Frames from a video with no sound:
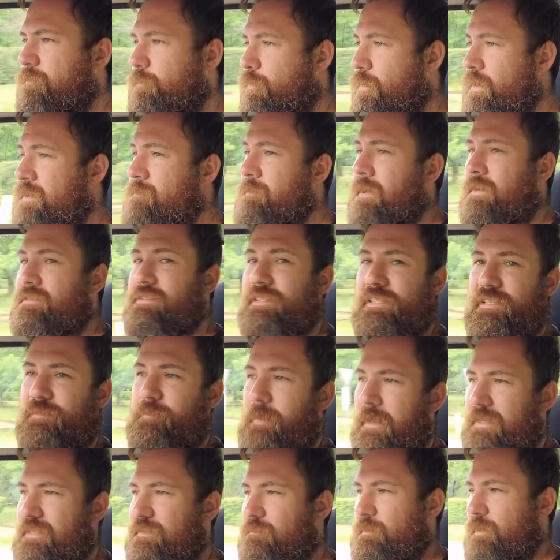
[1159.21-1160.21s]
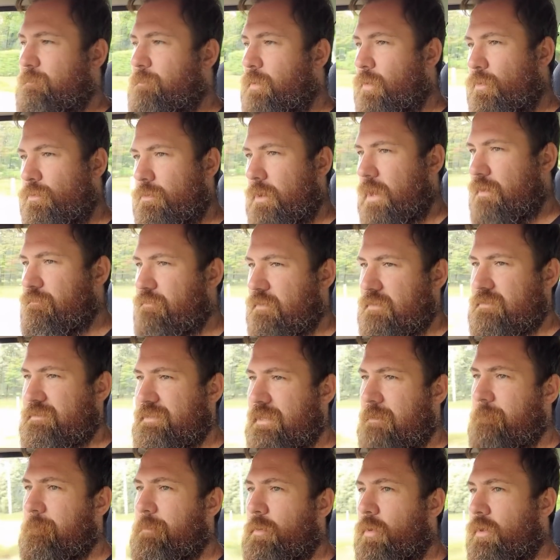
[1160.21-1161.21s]
pretty much expect to be pulled over at
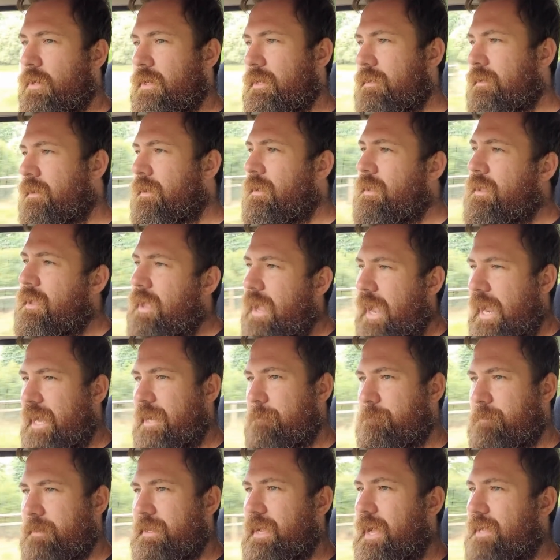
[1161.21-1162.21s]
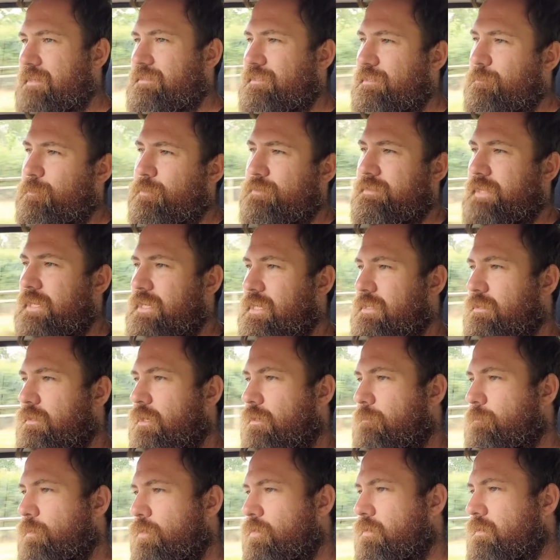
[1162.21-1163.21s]
some point and be asked to present your
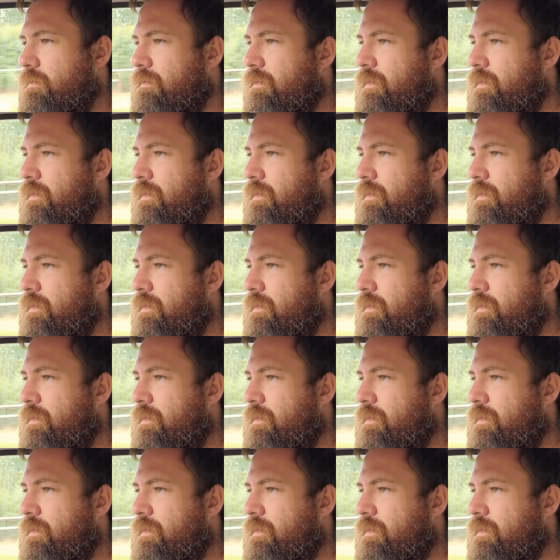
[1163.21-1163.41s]
logbook.